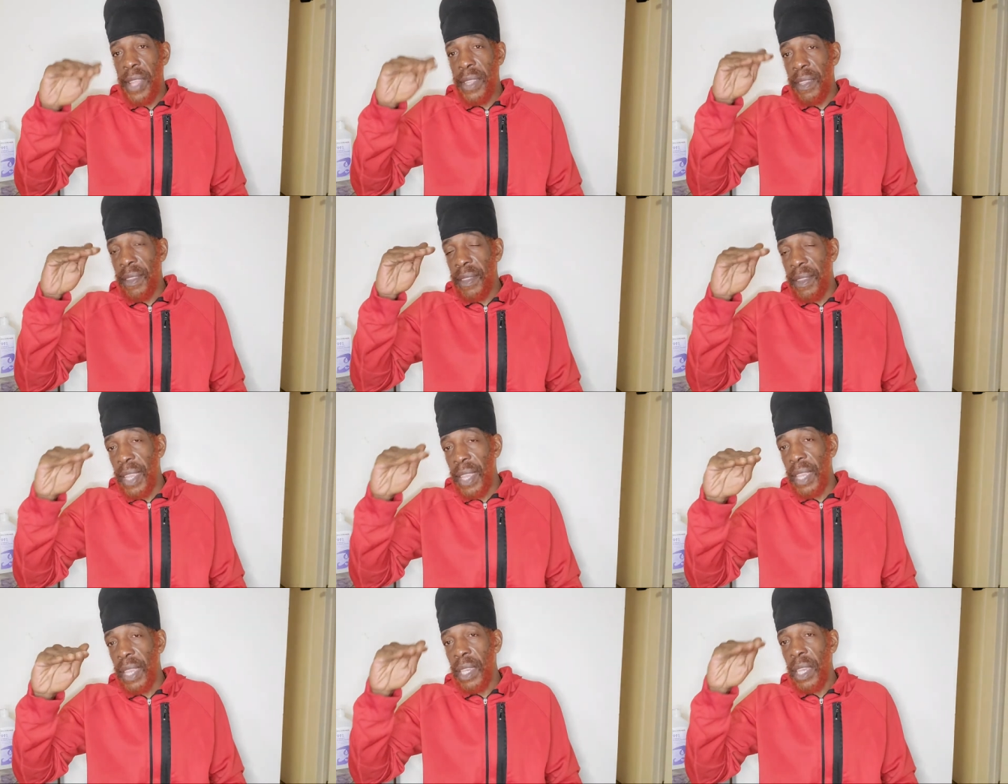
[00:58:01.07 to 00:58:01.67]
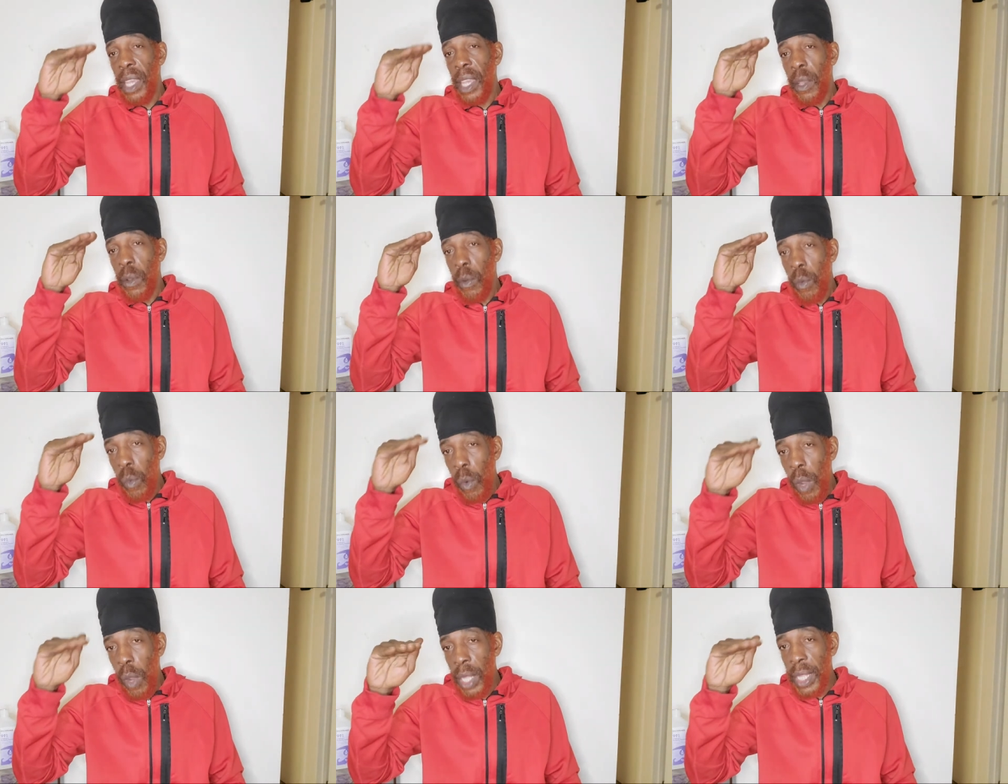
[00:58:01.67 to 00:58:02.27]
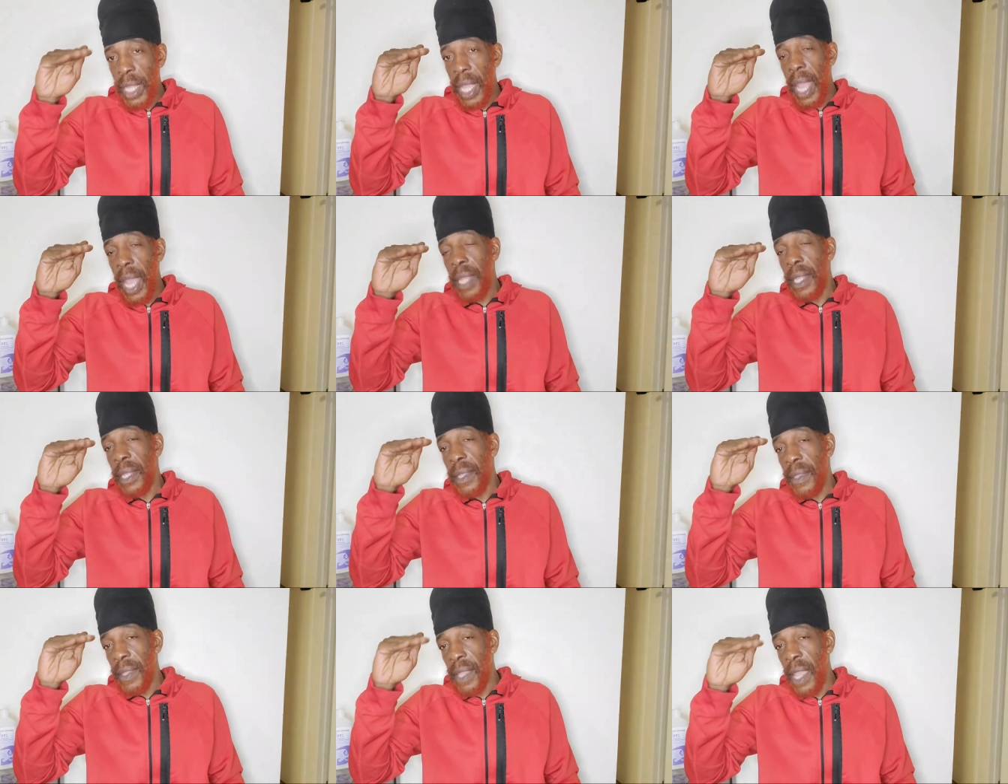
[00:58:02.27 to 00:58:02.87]
to take one day at
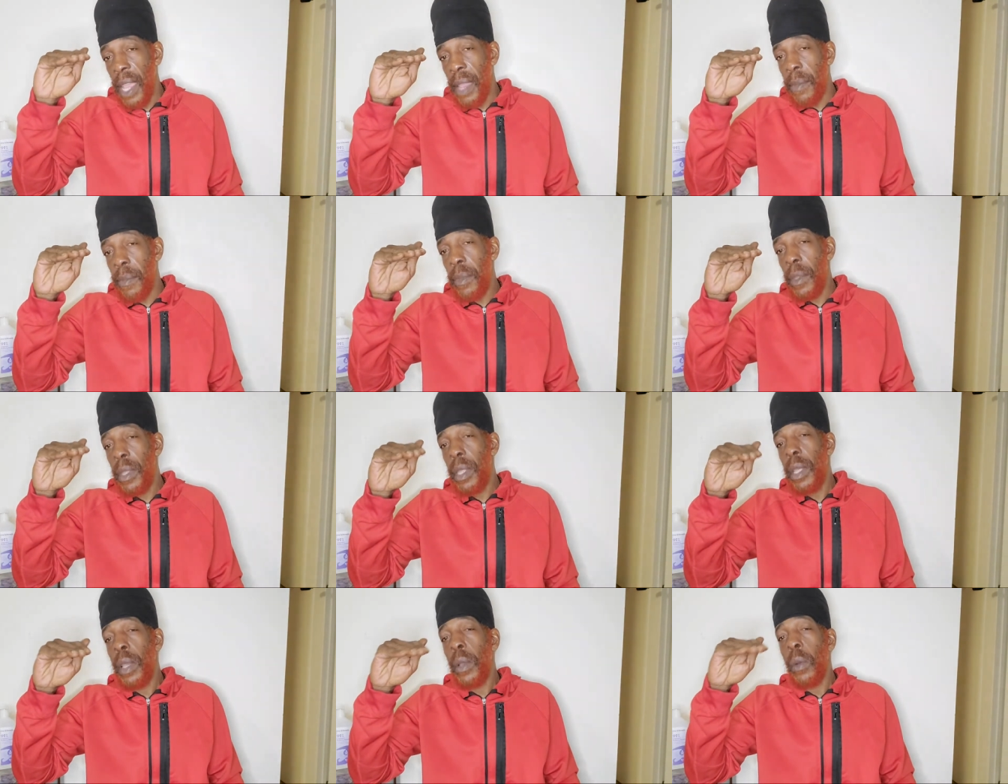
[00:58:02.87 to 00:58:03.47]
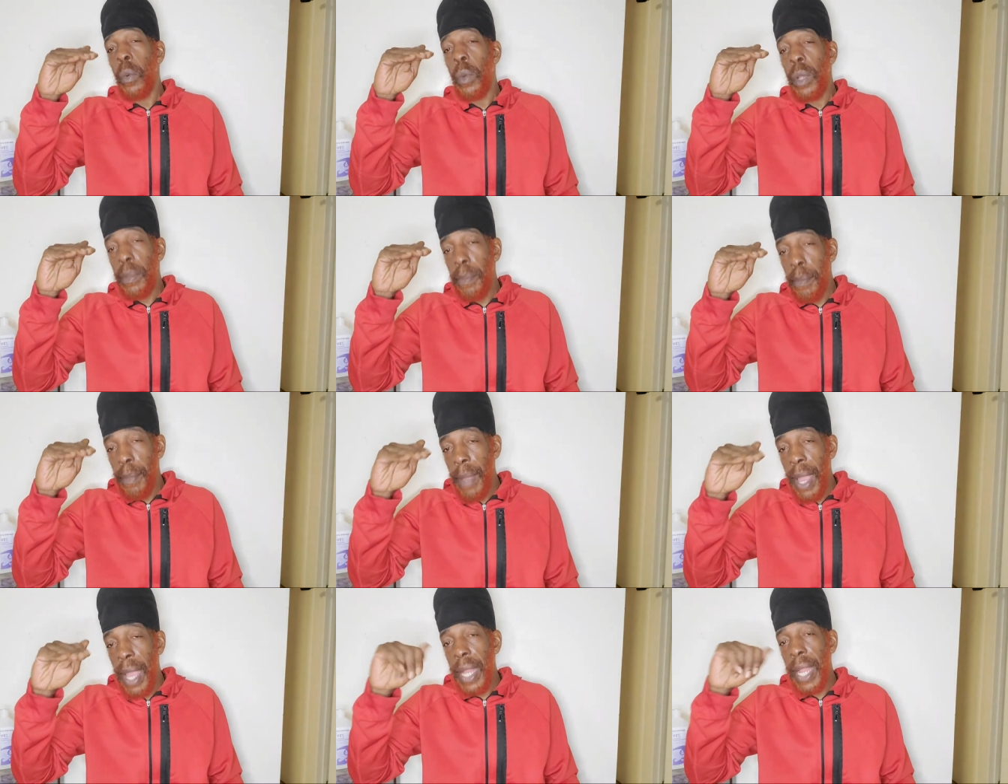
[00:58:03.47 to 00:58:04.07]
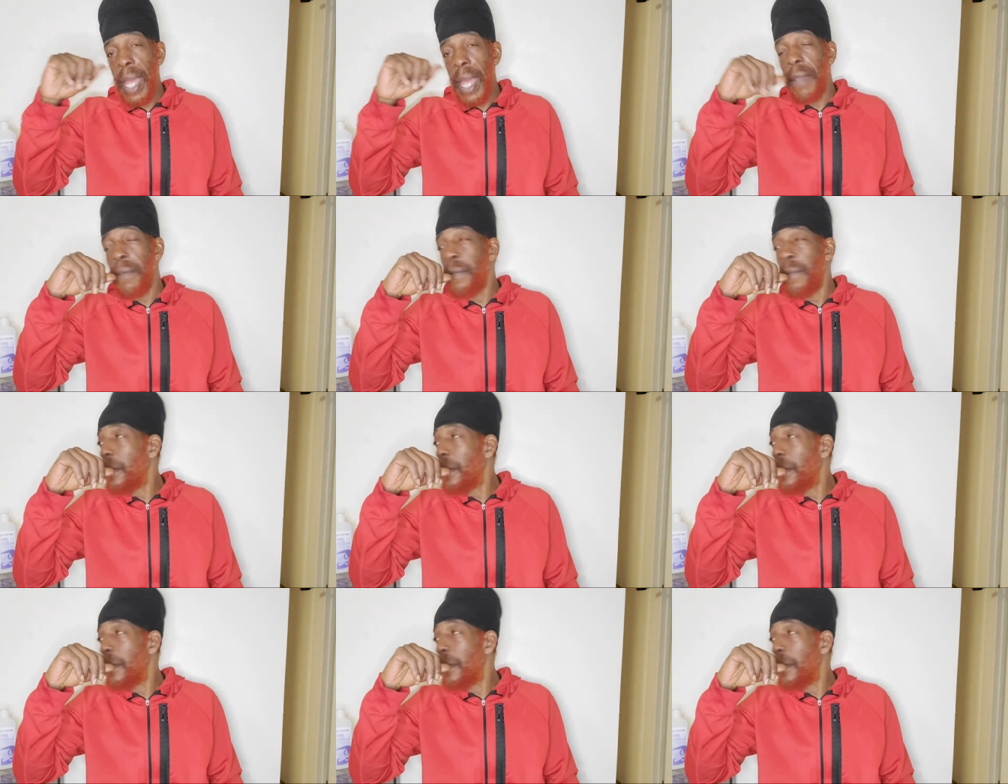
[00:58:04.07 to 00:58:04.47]
a time with my life.